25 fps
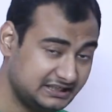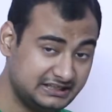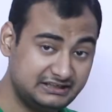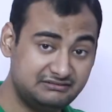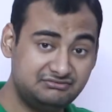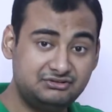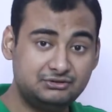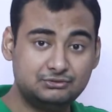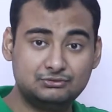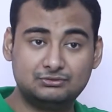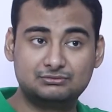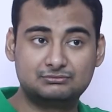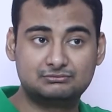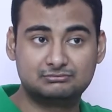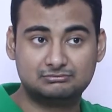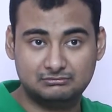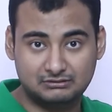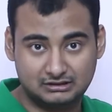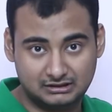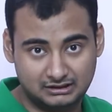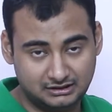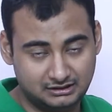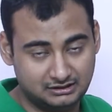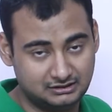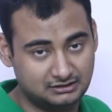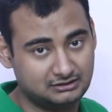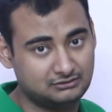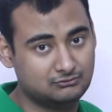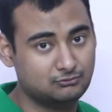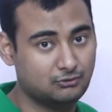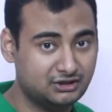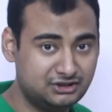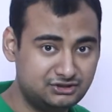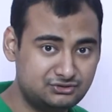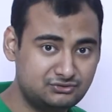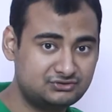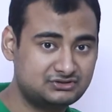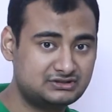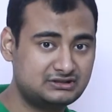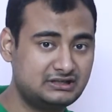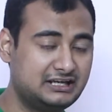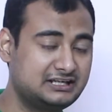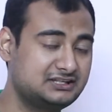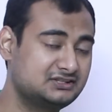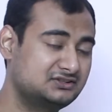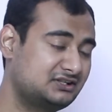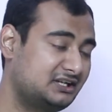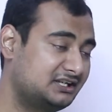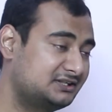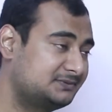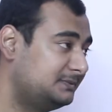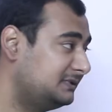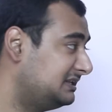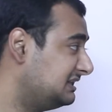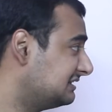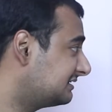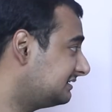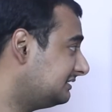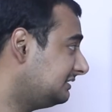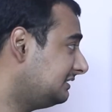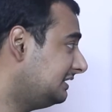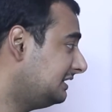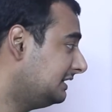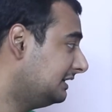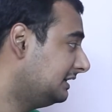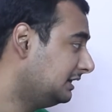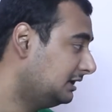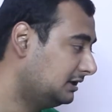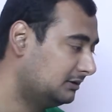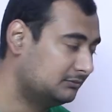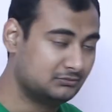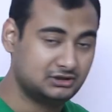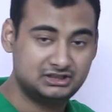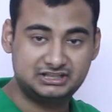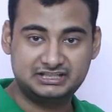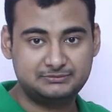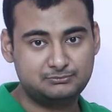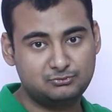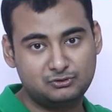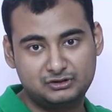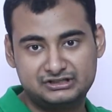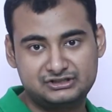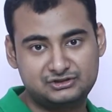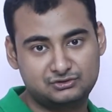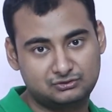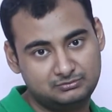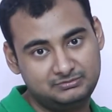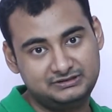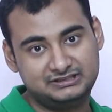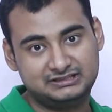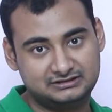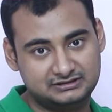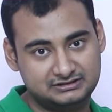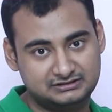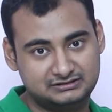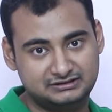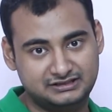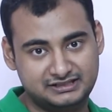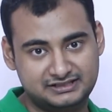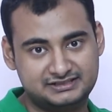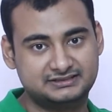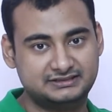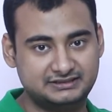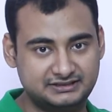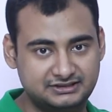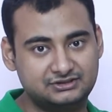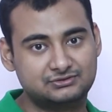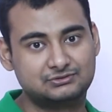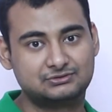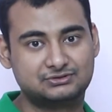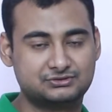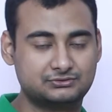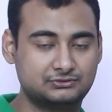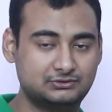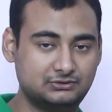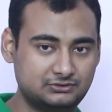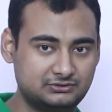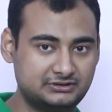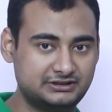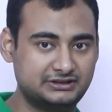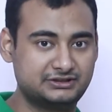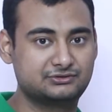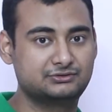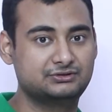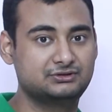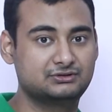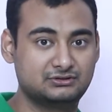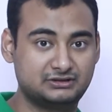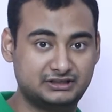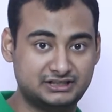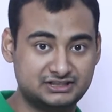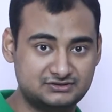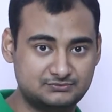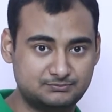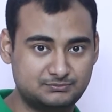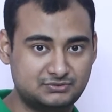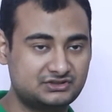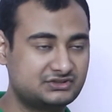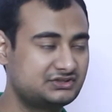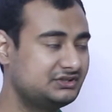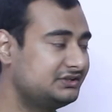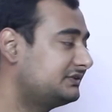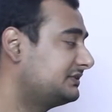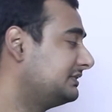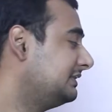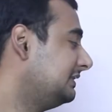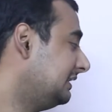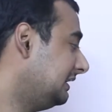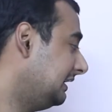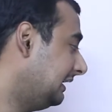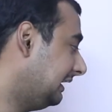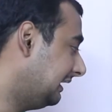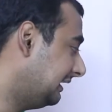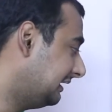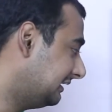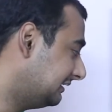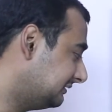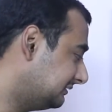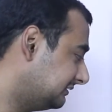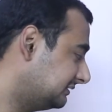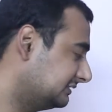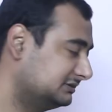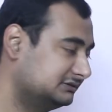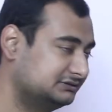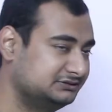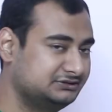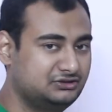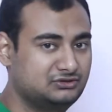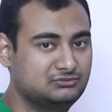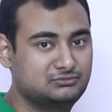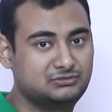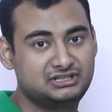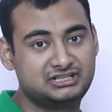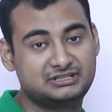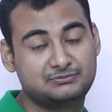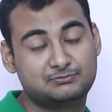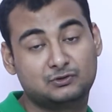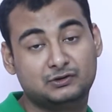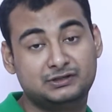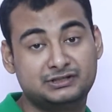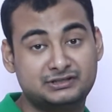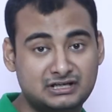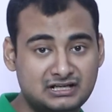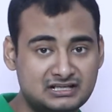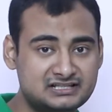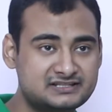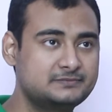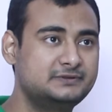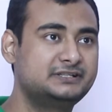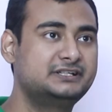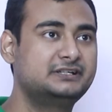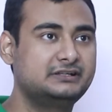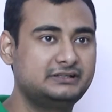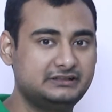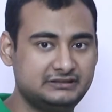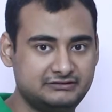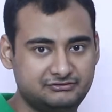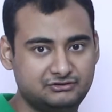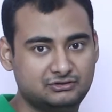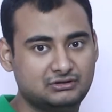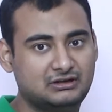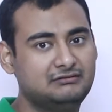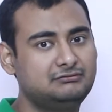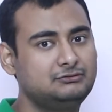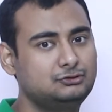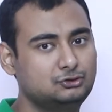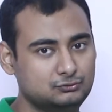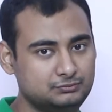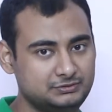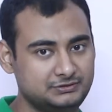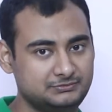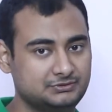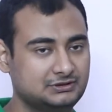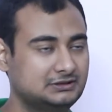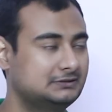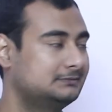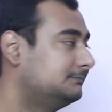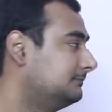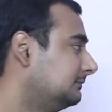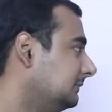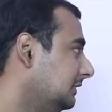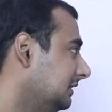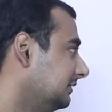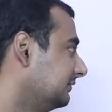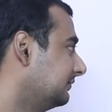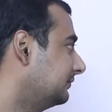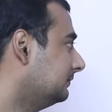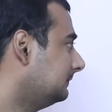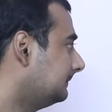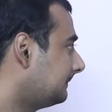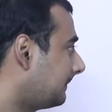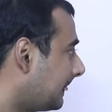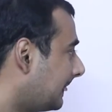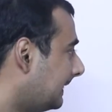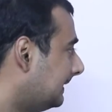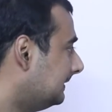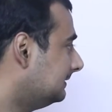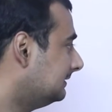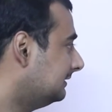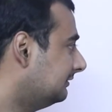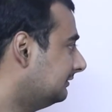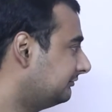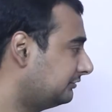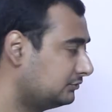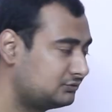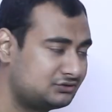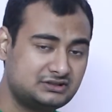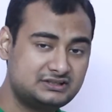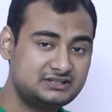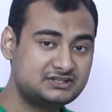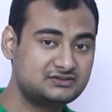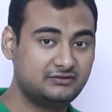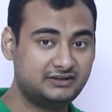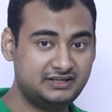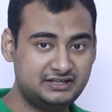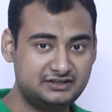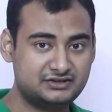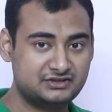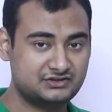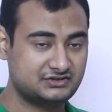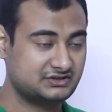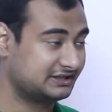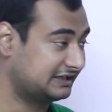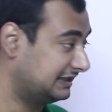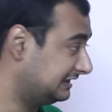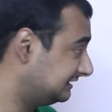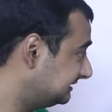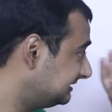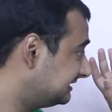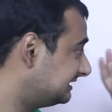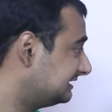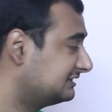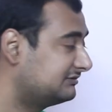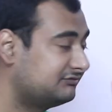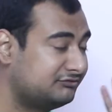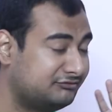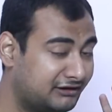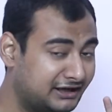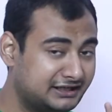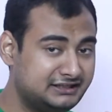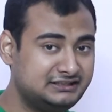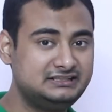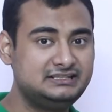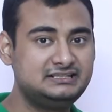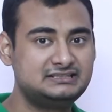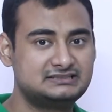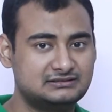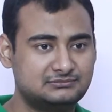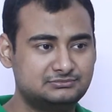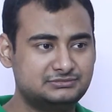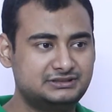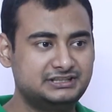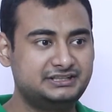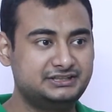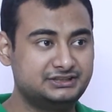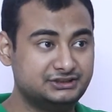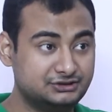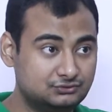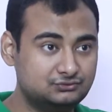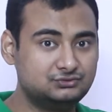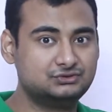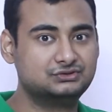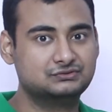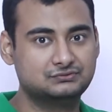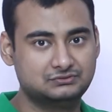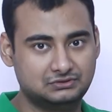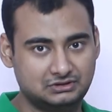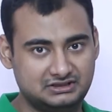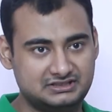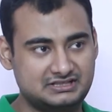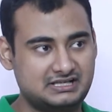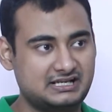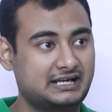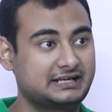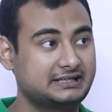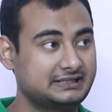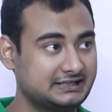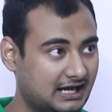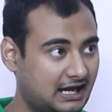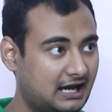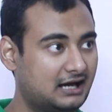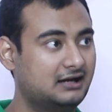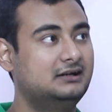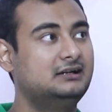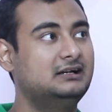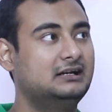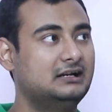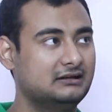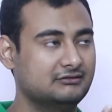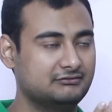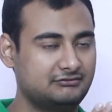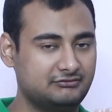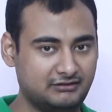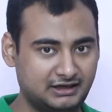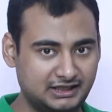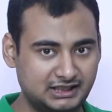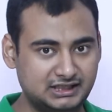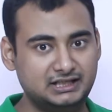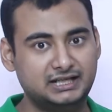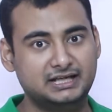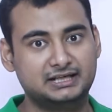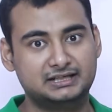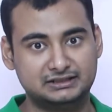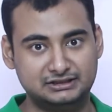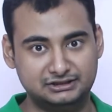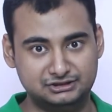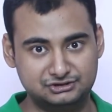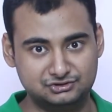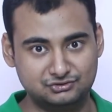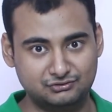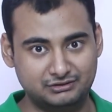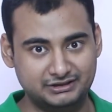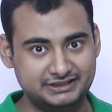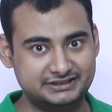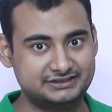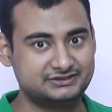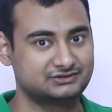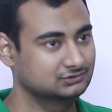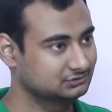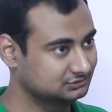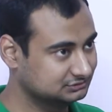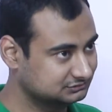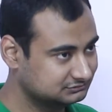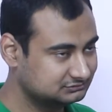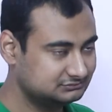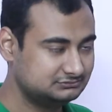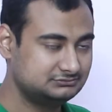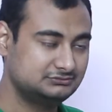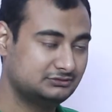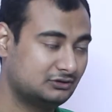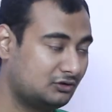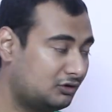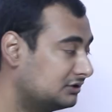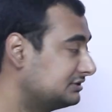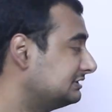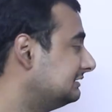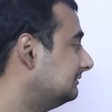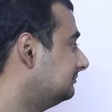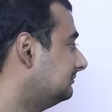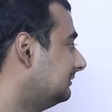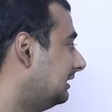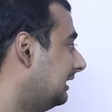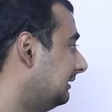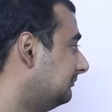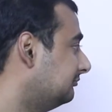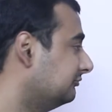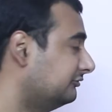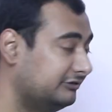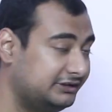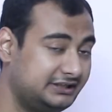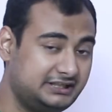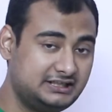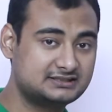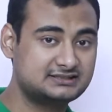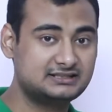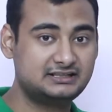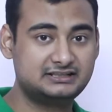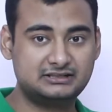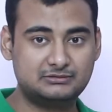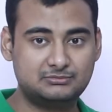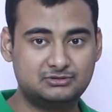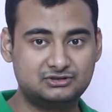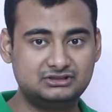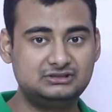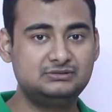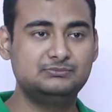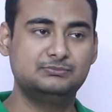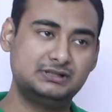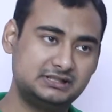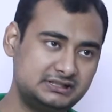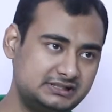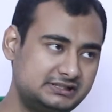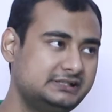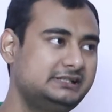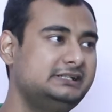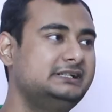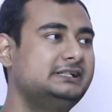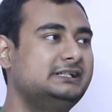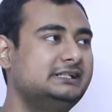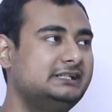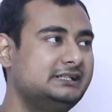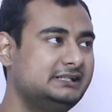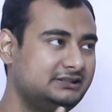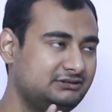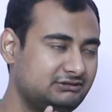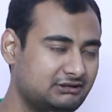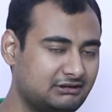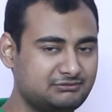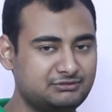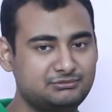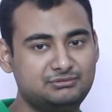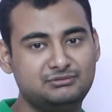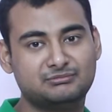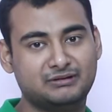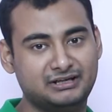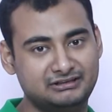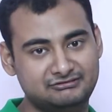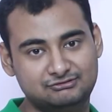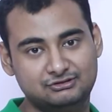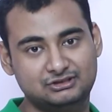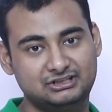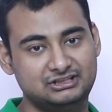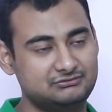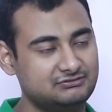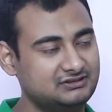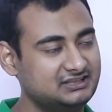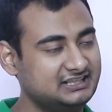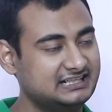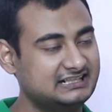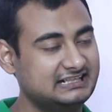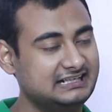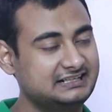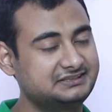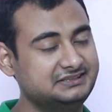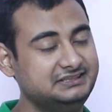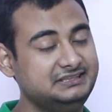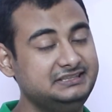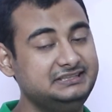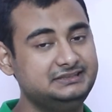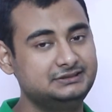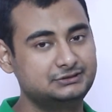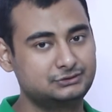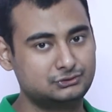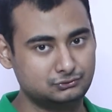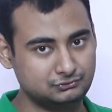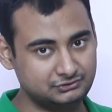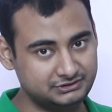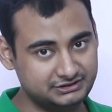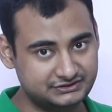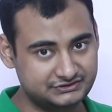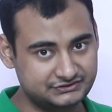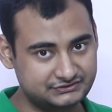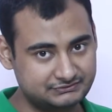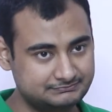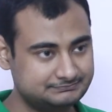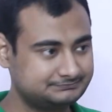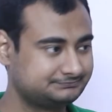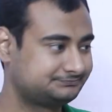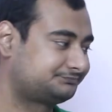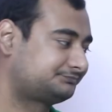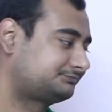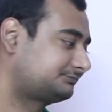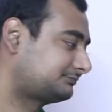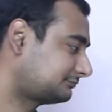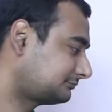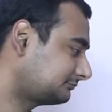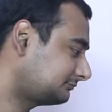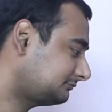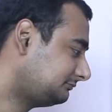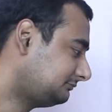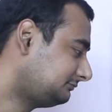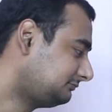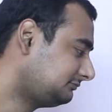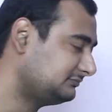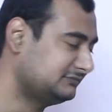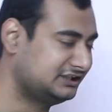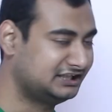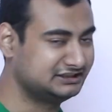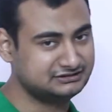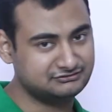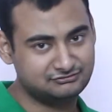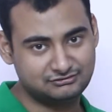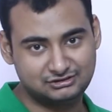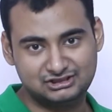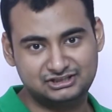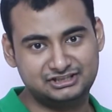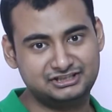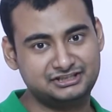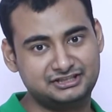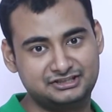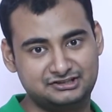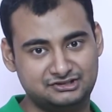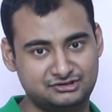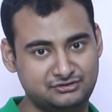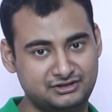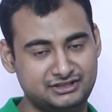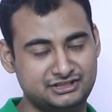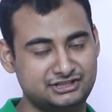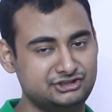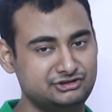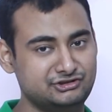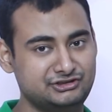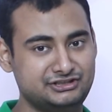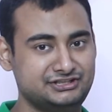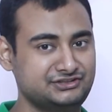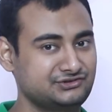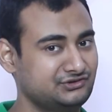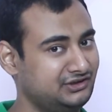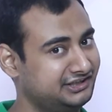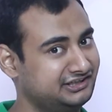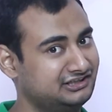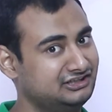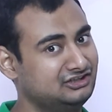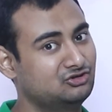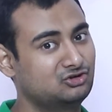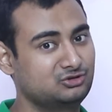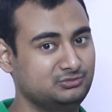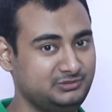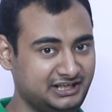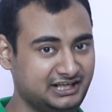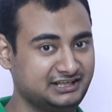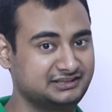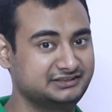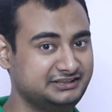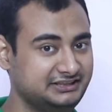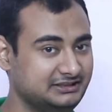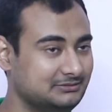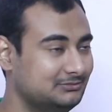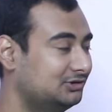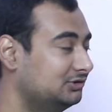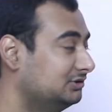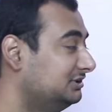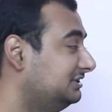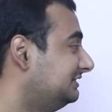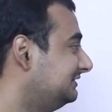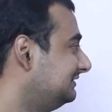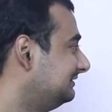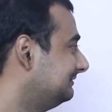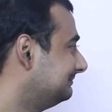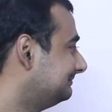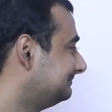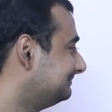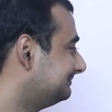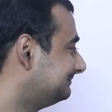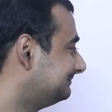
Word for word: if you uh, want to experience that multi-point should be the next thing you should look into your next purchase and uh, you know multi-point transmitter if you have two people so future is very interesting and this is finally something useful it's like yeah finally i can enjoy it so awesome i'm very excited about this but you have to be mindful it will take at least two years and the world ended in 2020 so i cannot be angry about this